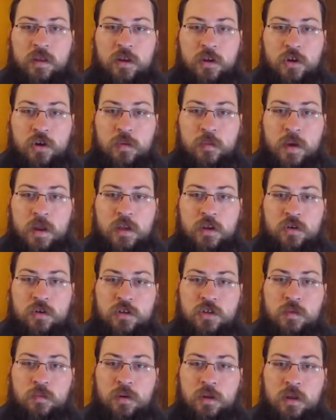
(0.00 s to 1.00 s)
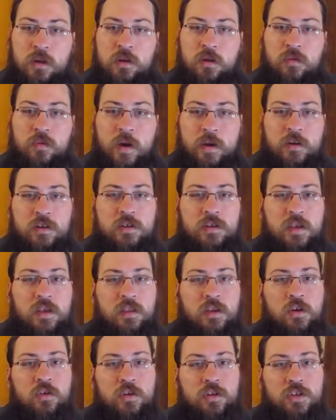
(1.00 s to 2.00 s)
a good many Christian political writers think
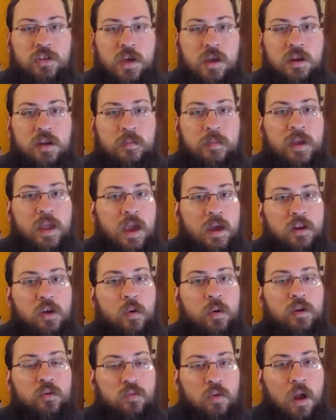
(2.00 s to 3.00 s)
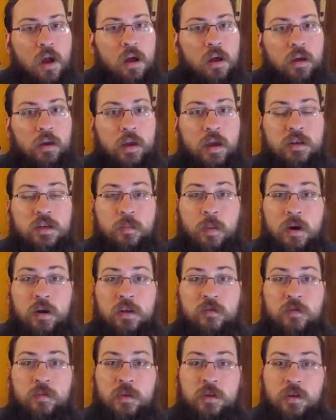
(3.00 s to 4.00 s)
that Christianity began going wrong and departing
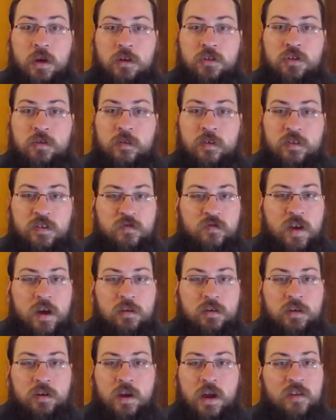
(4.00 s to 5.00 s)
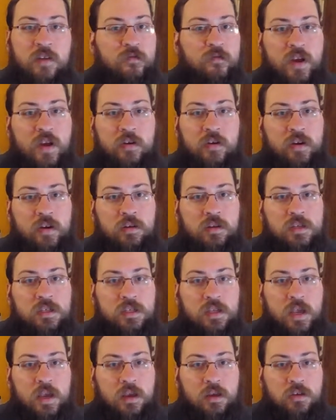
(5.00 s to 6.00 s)
from the doctrine of its founder at a very early
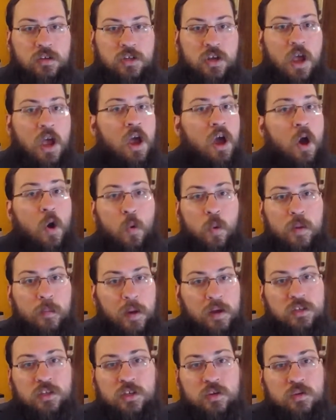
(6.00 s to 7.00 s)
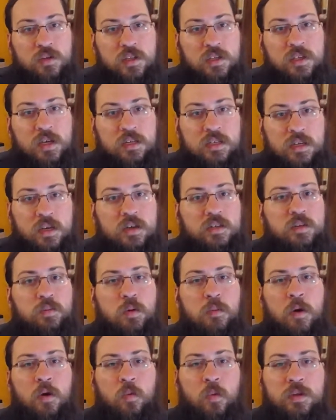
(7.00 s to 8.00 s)
stage. We must use this idea to
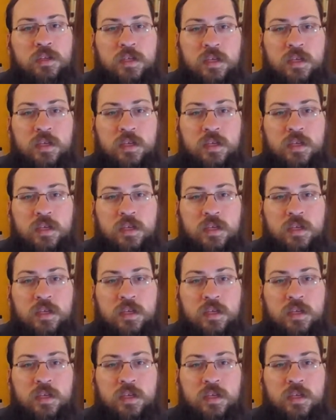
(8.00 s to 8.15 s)
promote once